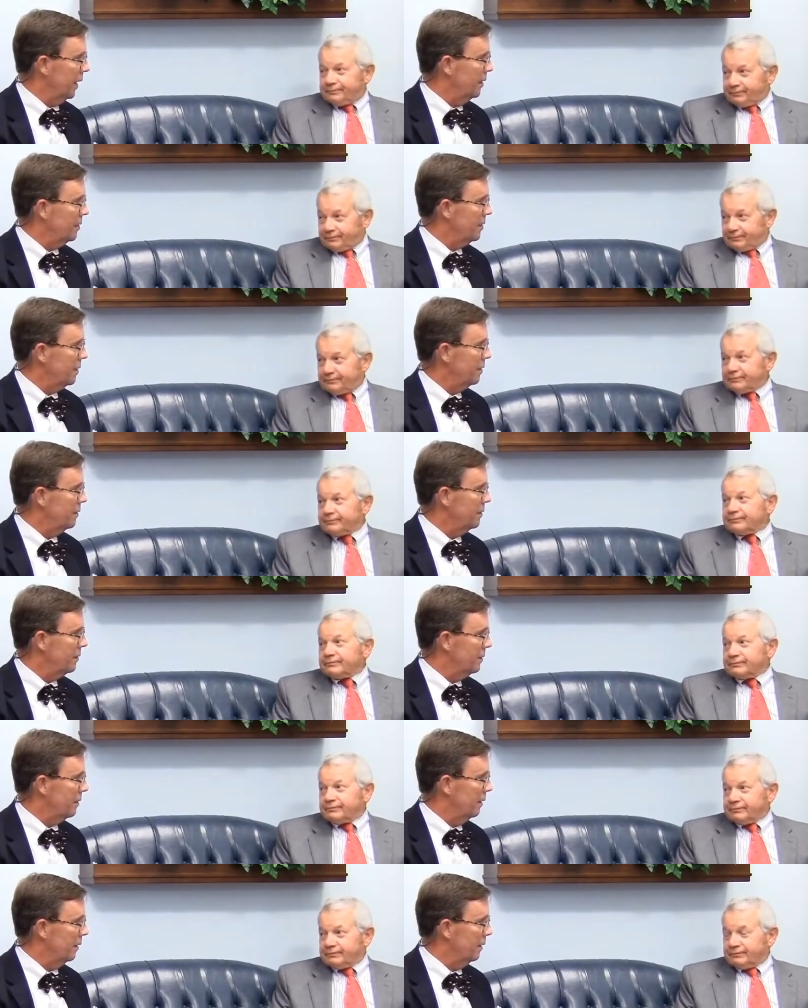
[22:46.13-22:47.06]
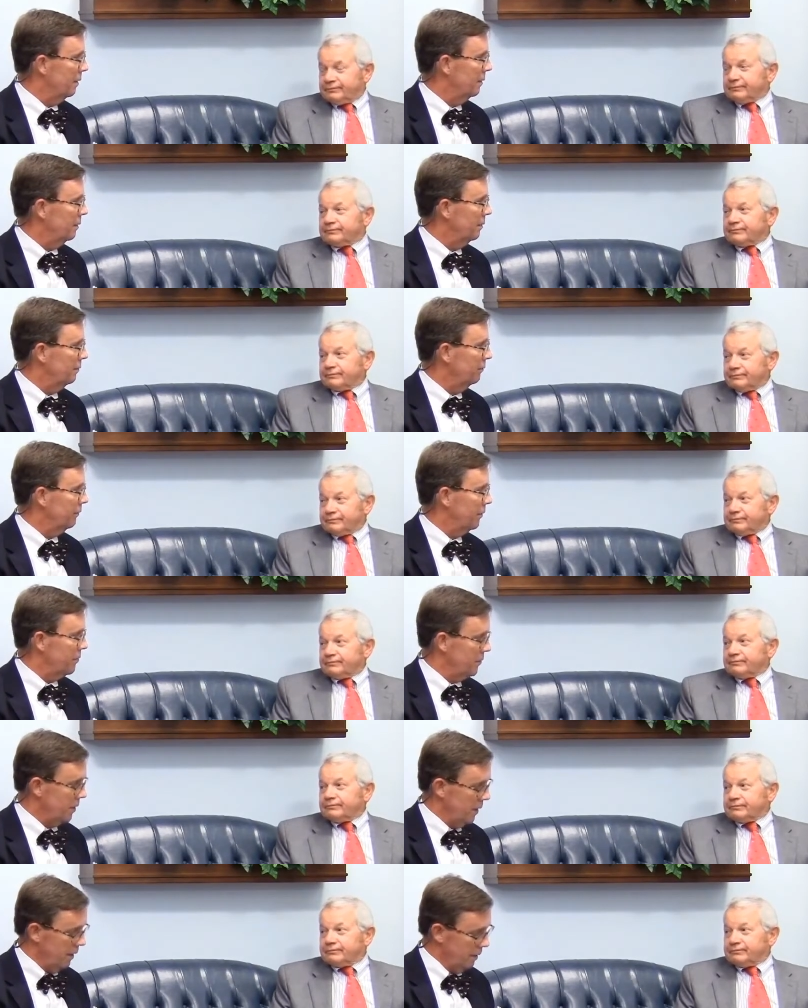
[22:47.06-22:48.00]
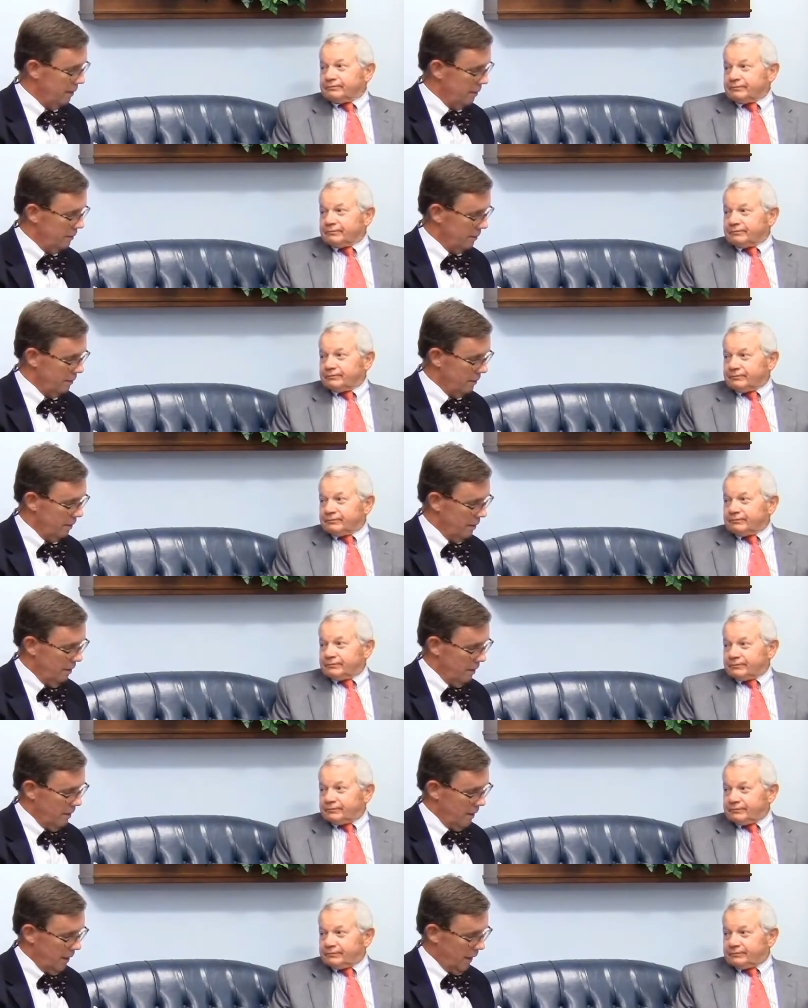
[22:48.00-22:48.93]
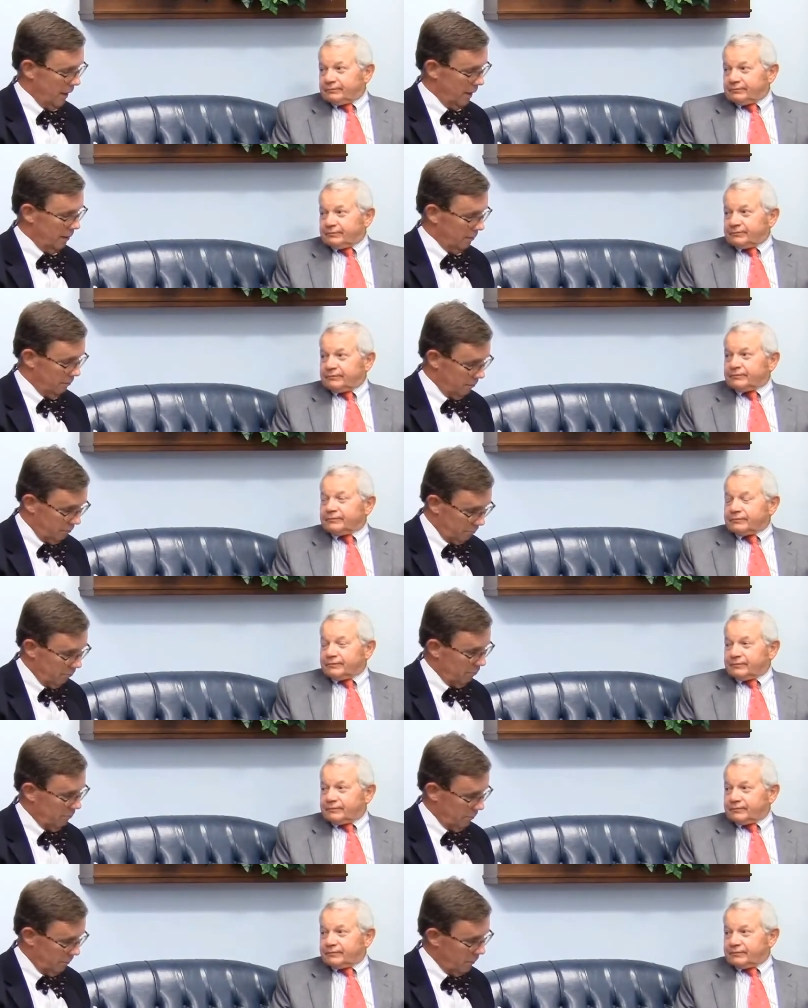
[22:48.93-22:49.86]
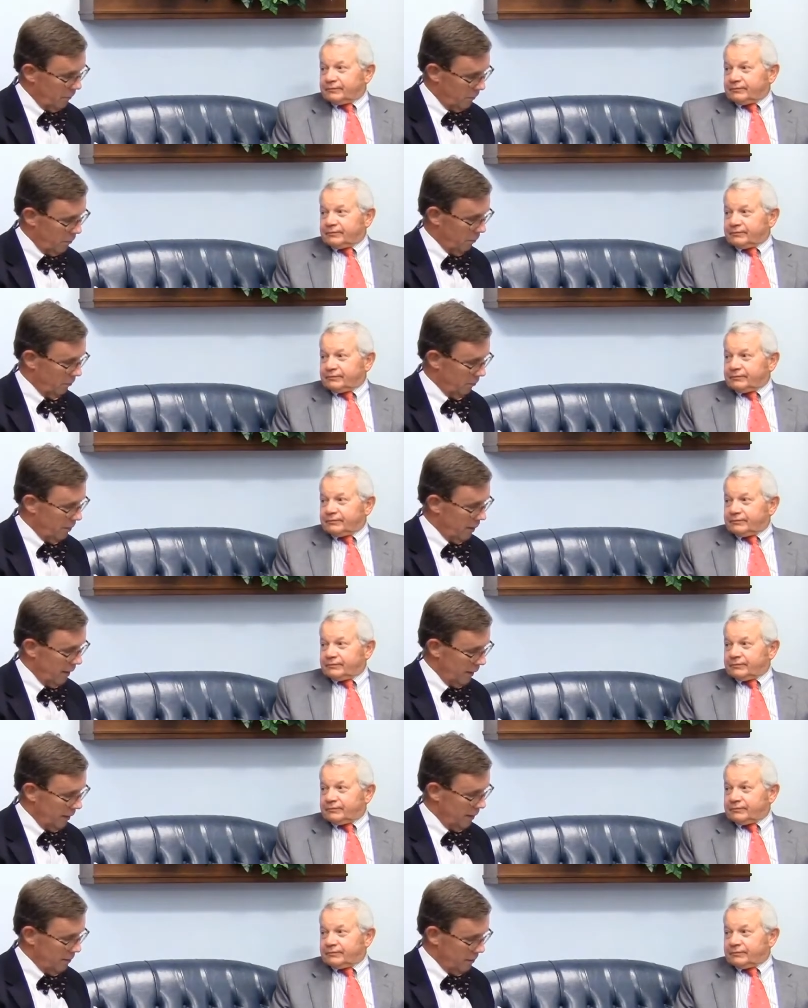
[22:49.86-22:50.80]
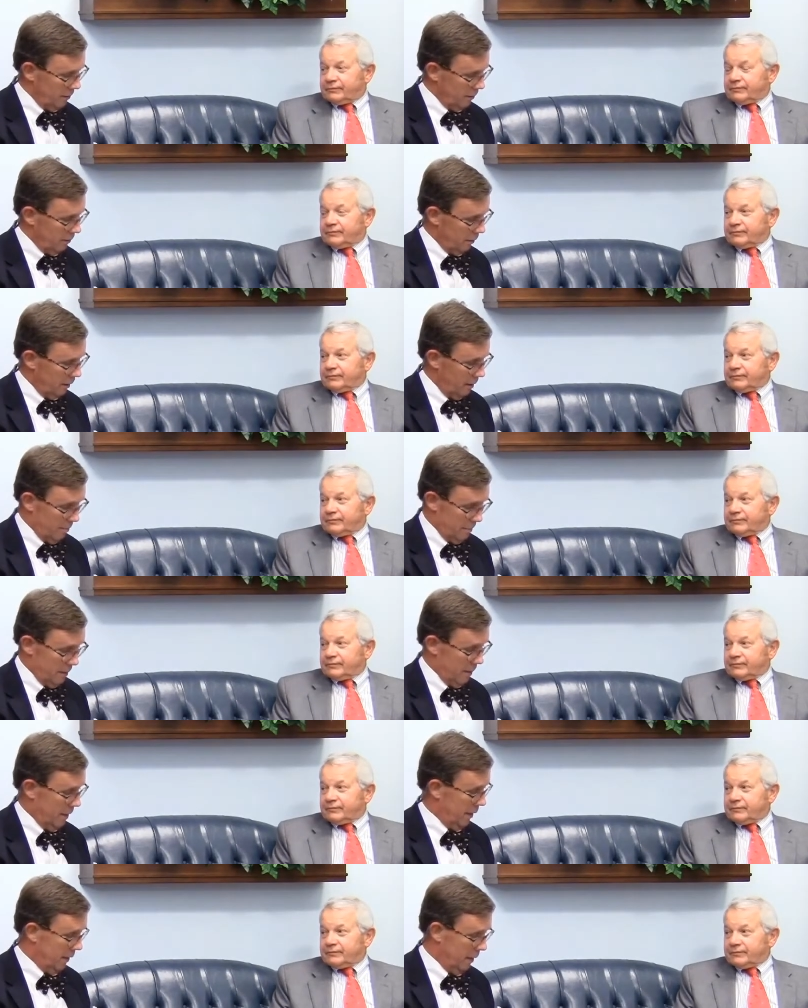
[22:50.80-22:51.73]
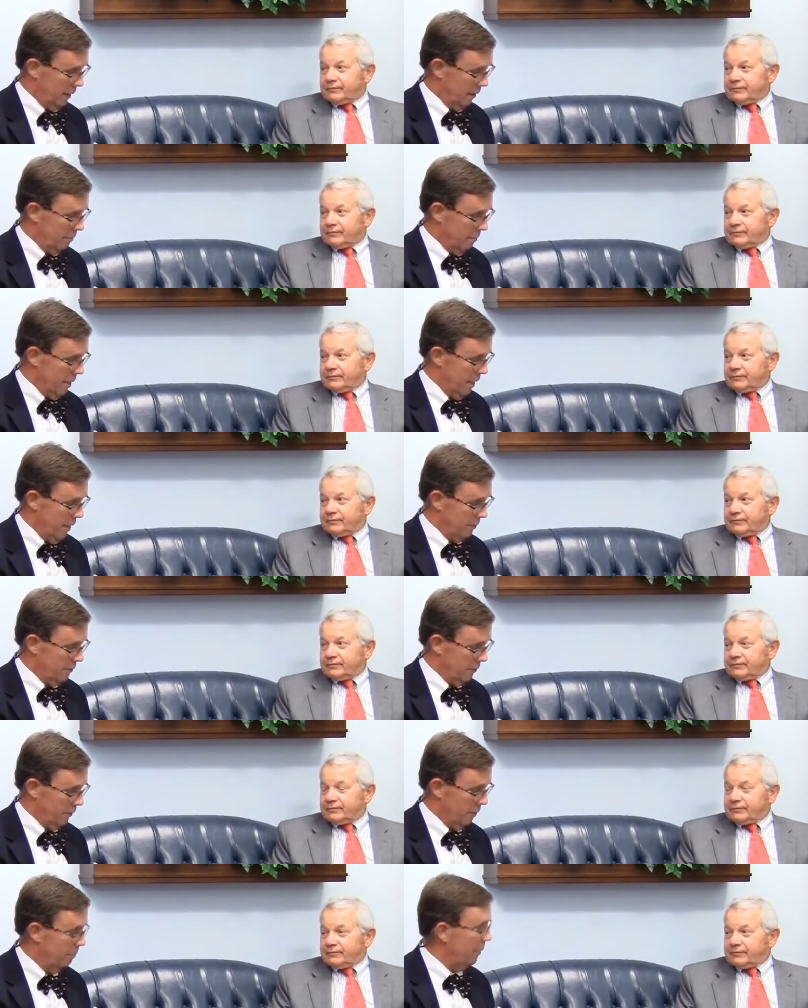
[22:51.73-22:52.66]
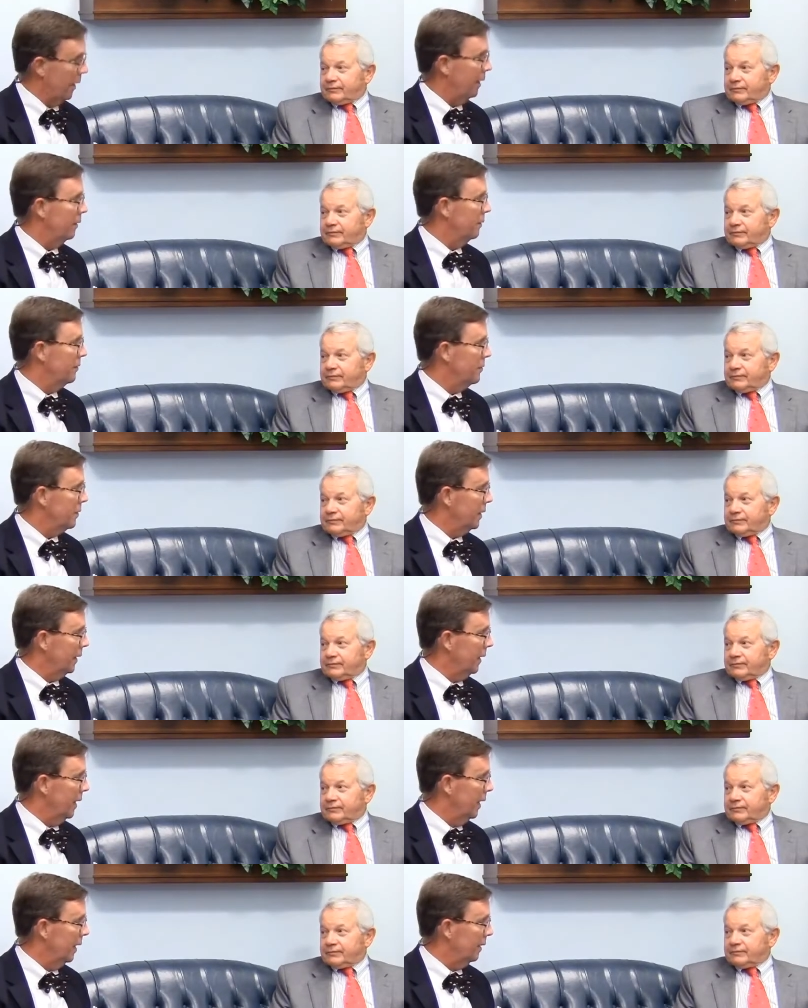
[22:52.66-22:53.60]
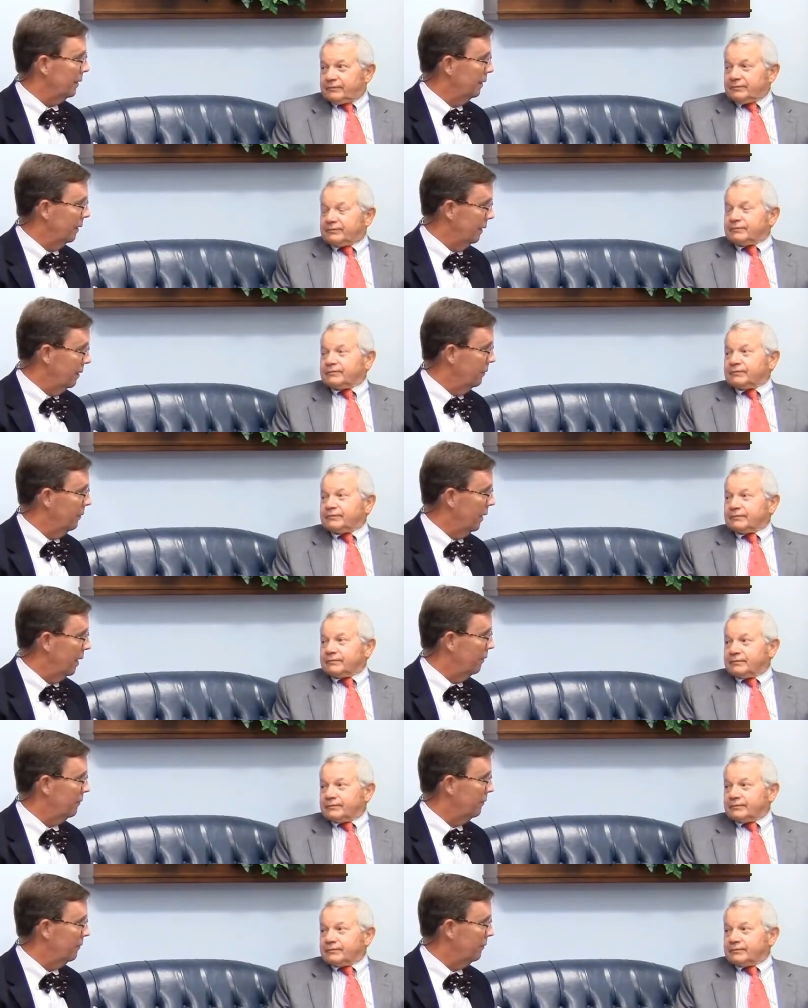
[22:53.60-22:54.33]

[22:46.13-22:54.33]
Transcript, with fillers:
Speaker 1: cases uh, firsthand. And you're right. It's. I mean, I can't imagine the balancing act that you